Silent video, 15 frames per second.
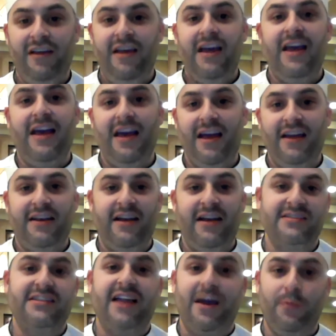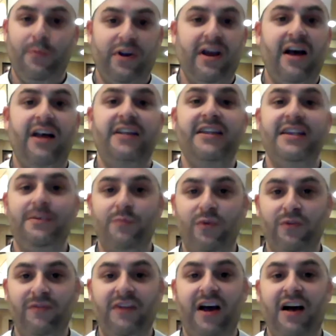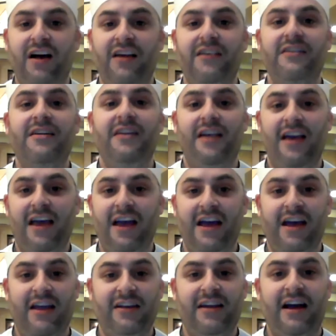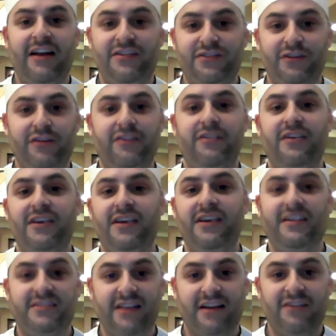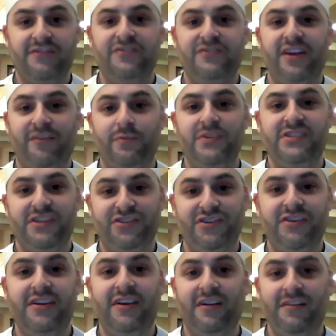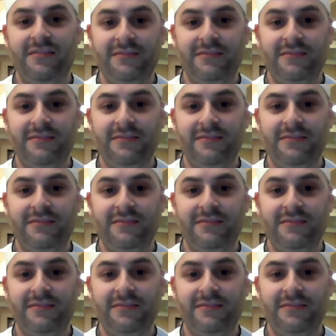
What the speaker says: And as time went on, he moved on, and I took the executive chef position here.